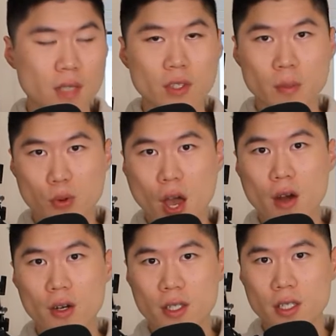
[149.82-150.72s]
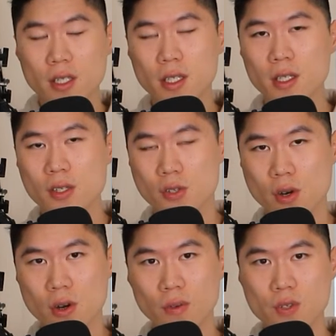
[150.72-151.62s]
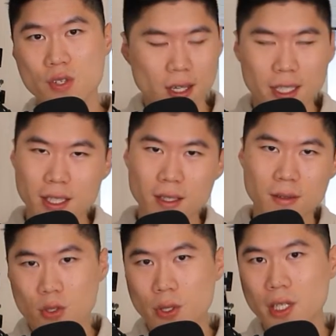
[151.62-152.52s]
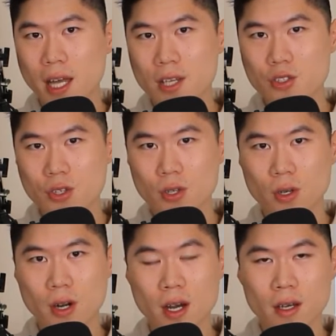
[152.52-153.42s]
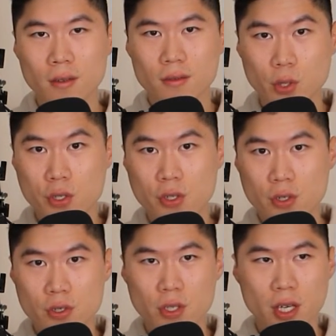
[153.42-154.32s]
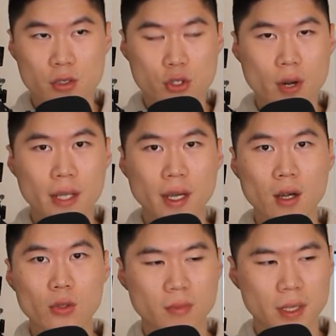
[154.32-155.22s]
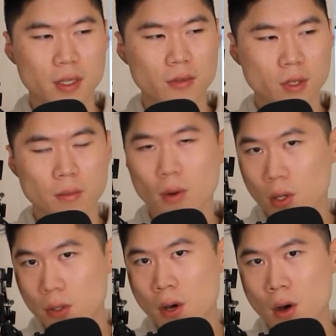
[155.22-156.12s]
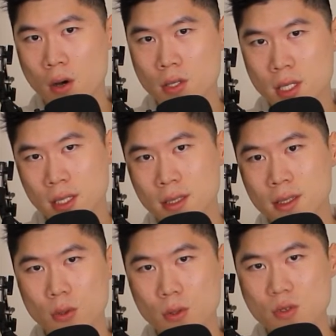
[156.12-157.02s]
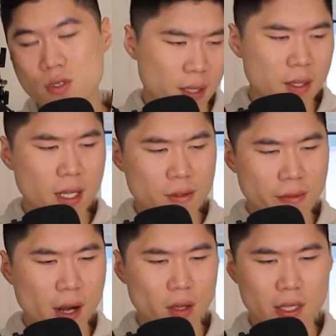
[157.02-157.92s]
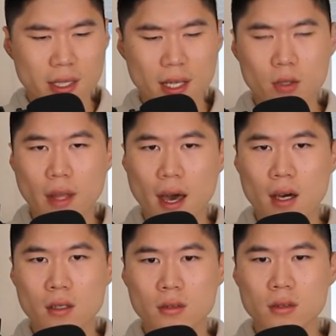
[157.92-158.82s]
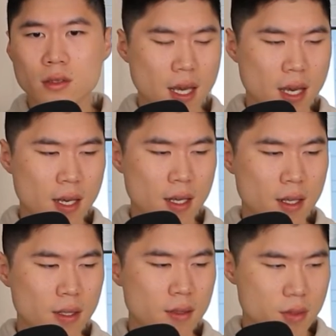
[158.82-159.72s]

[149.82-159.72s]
give it the priority it deserves. And I did. During the last year, I've researched and tried out many different protocols and tools. I think I finally nailed down a